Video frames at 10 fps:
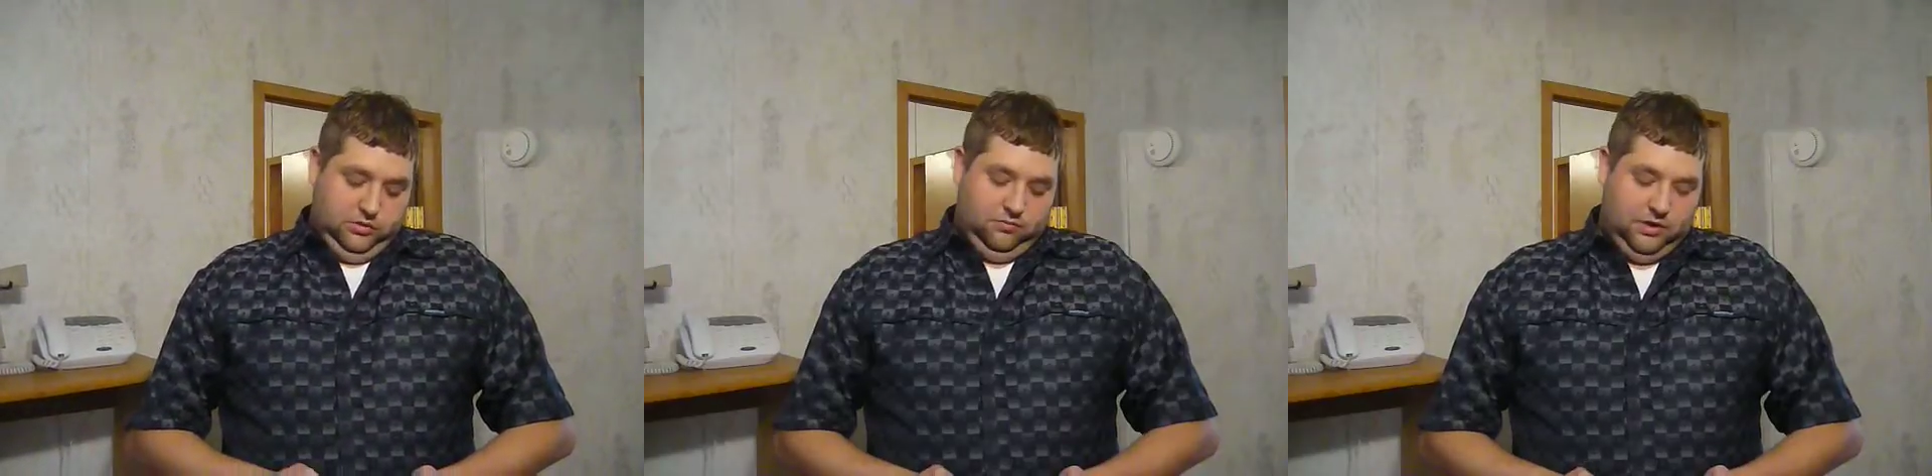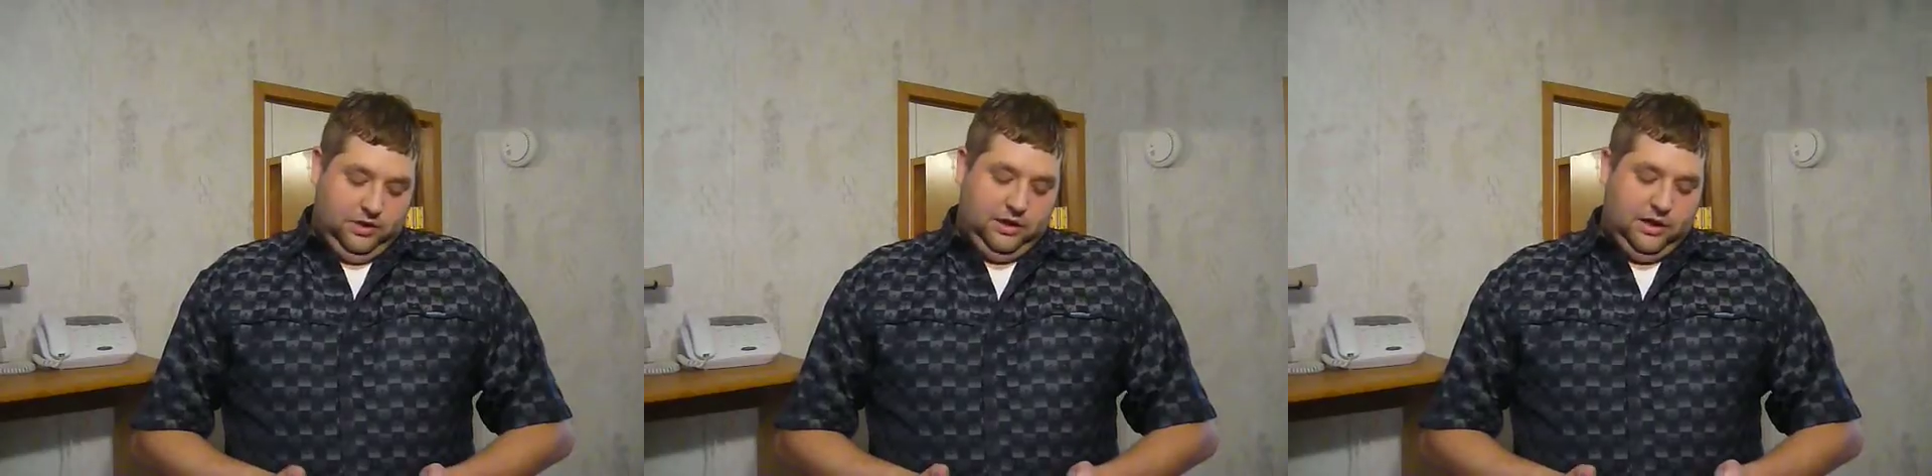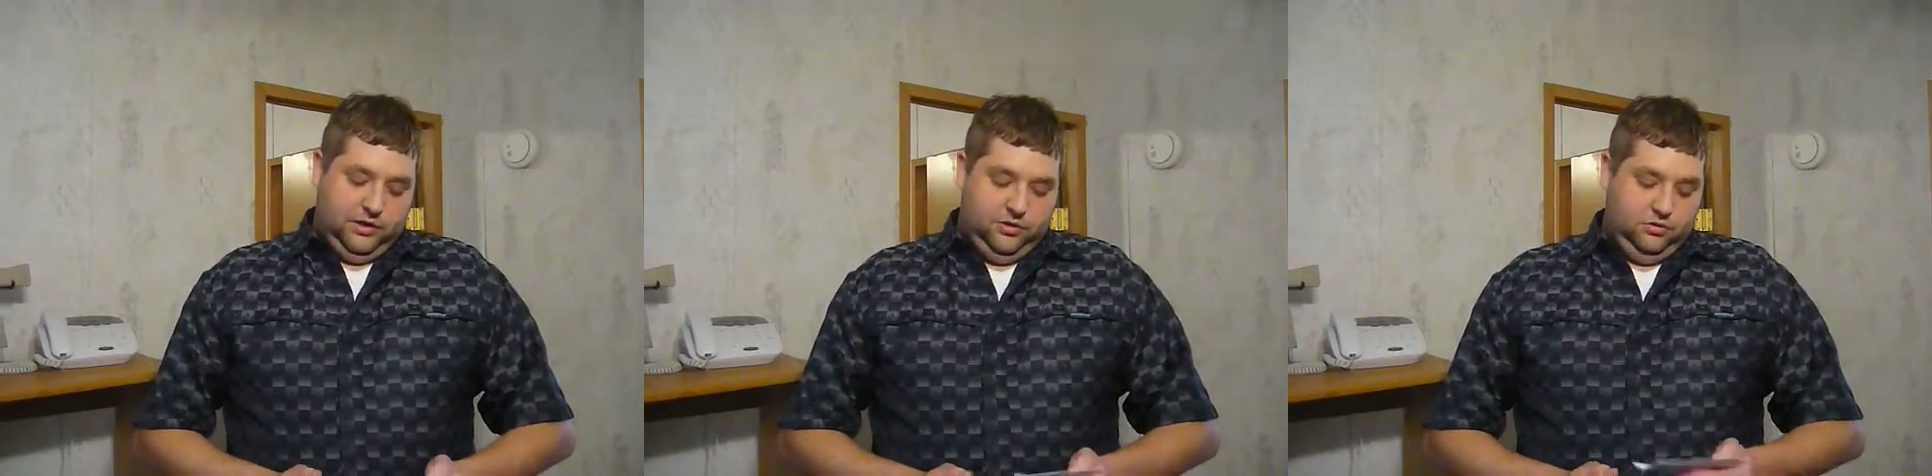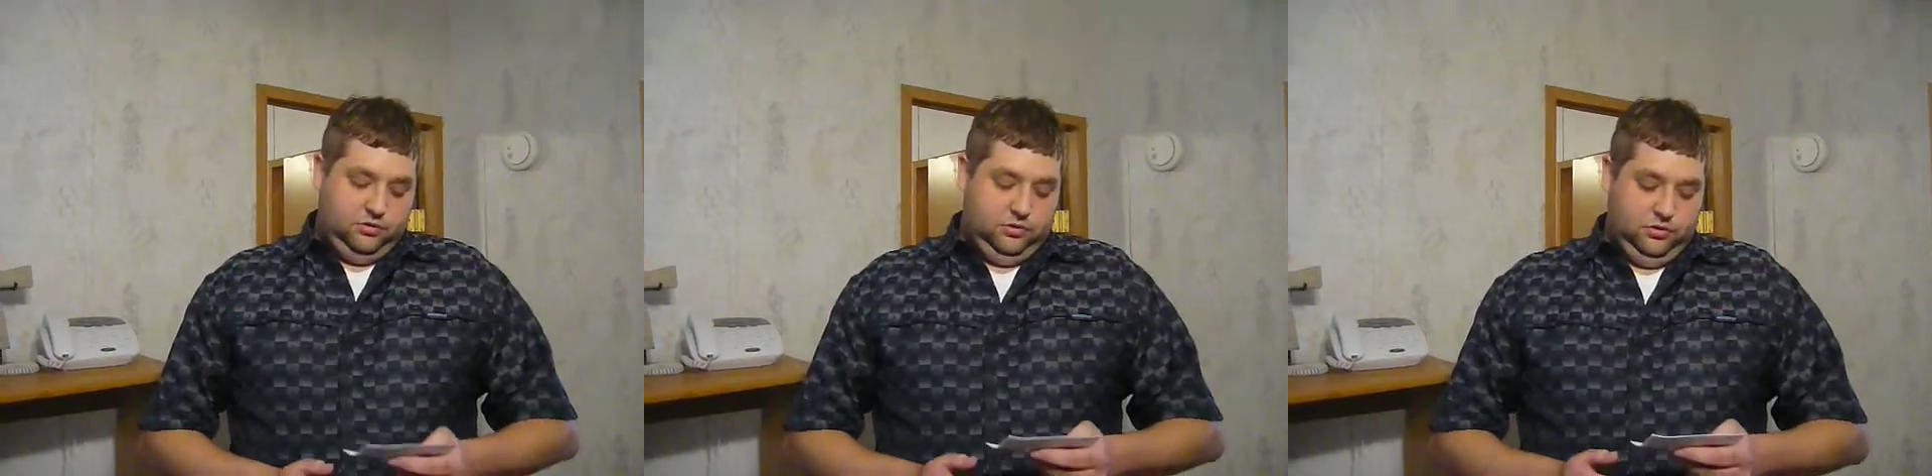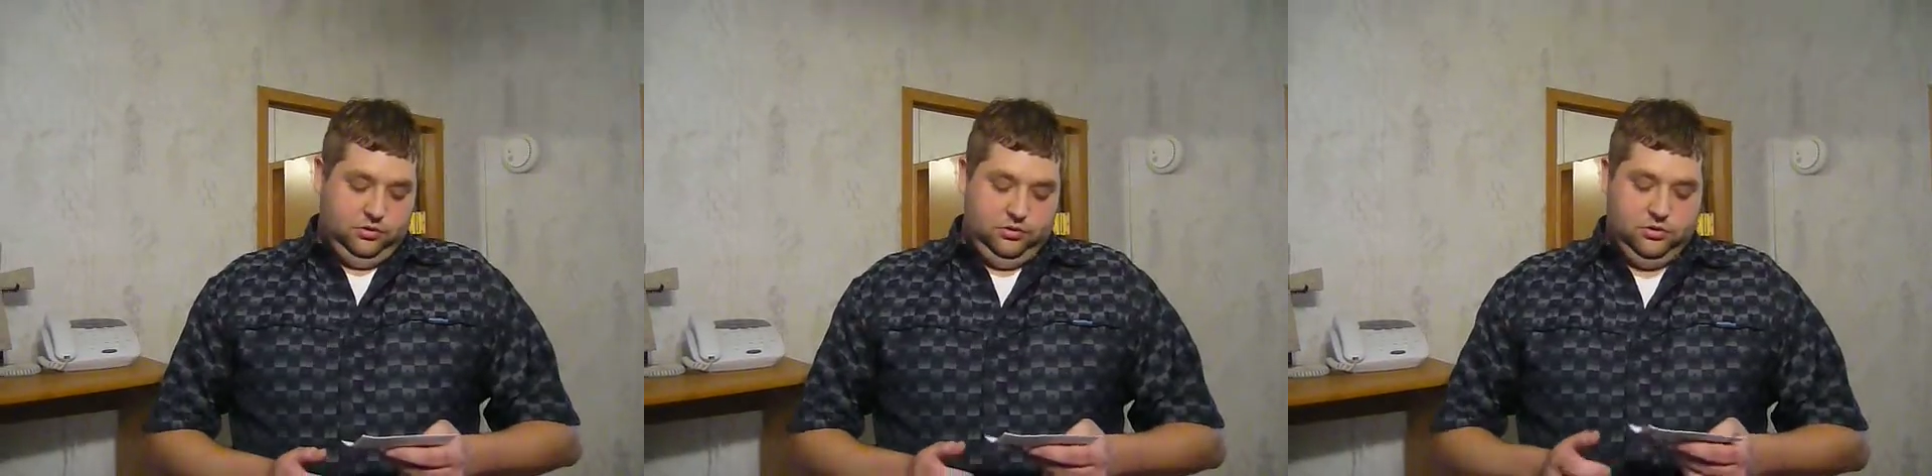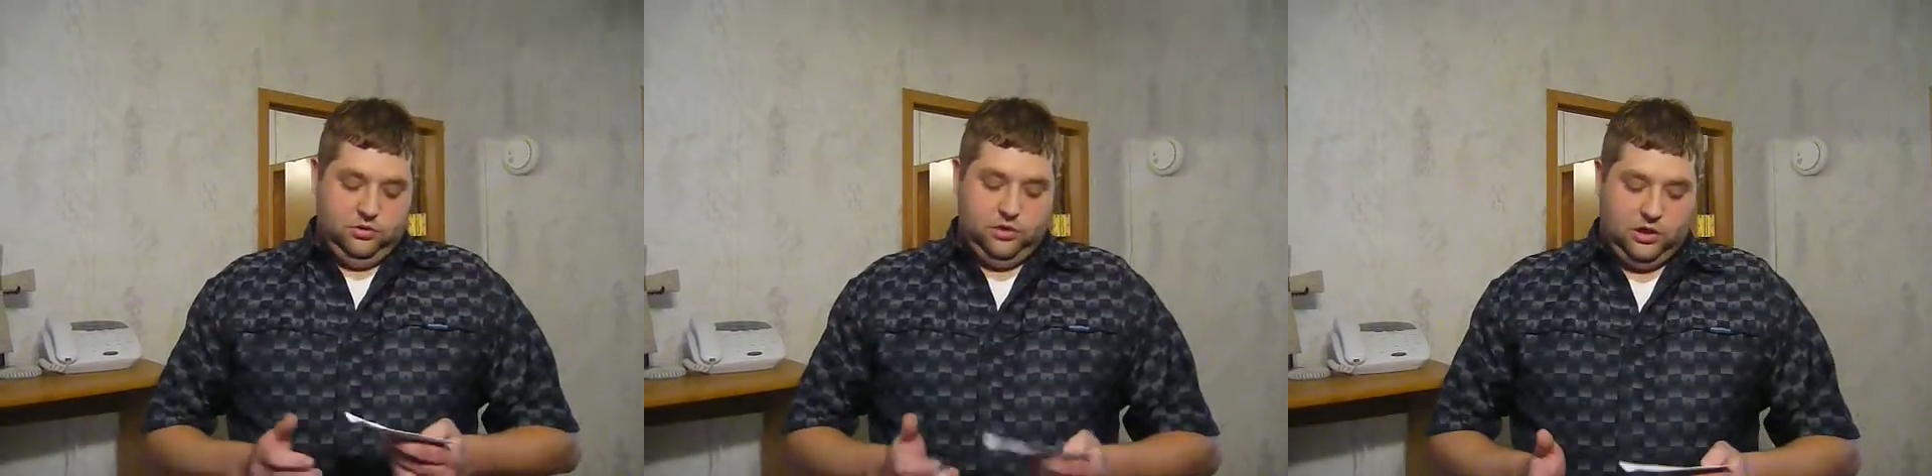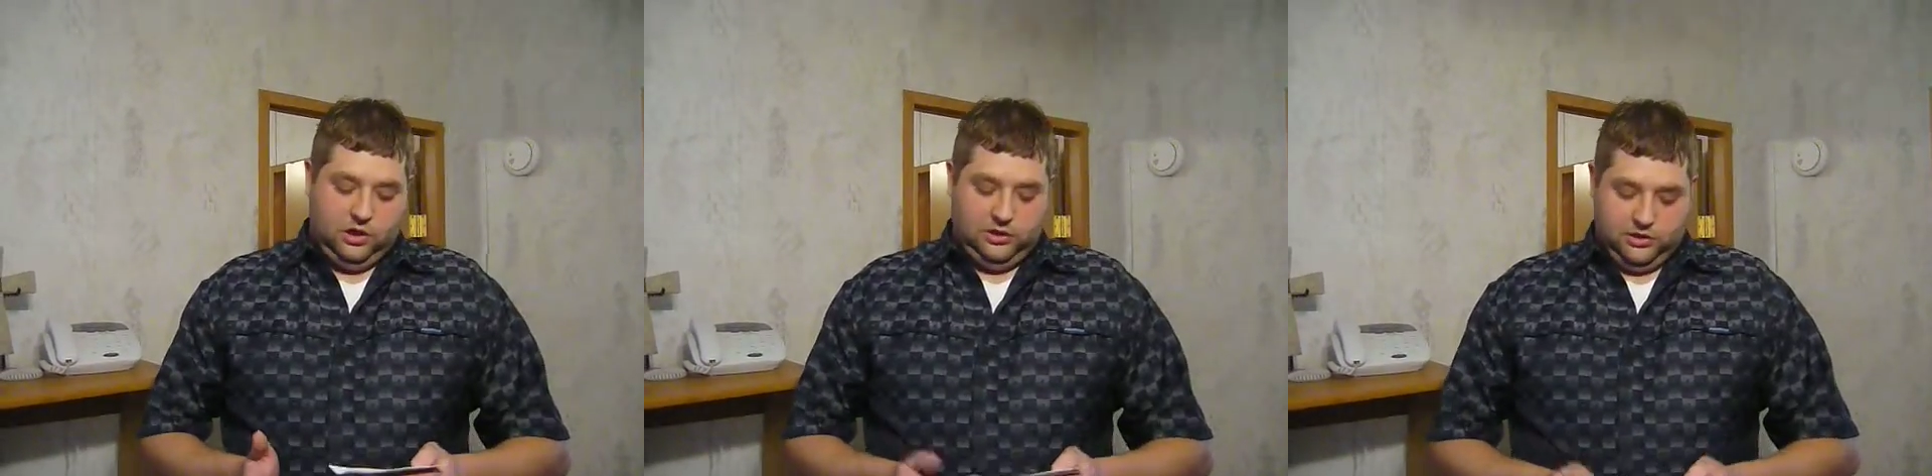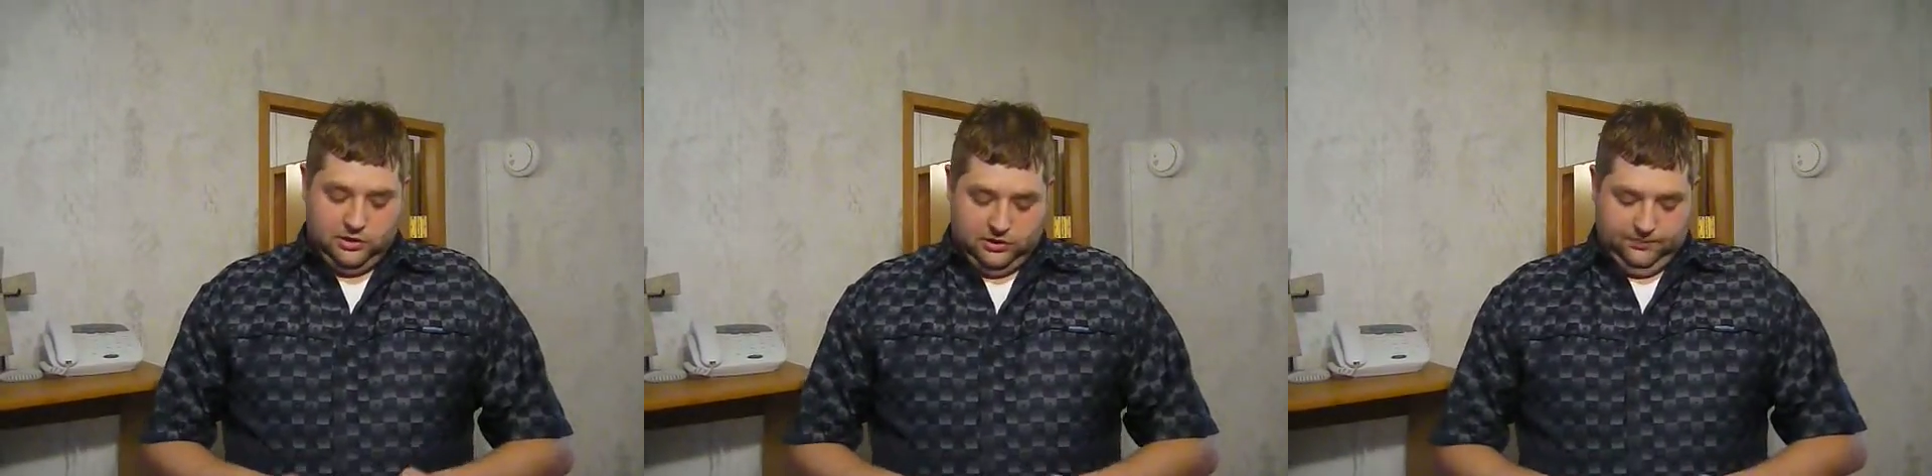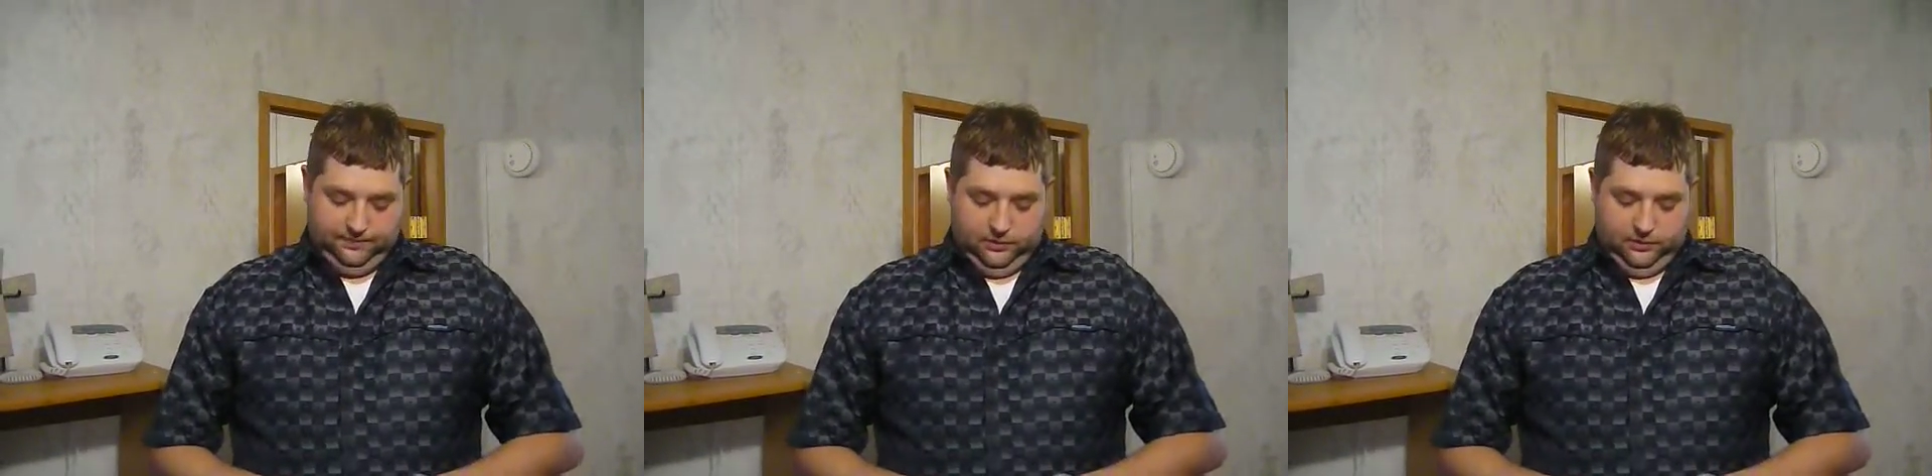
what did I do to cause this?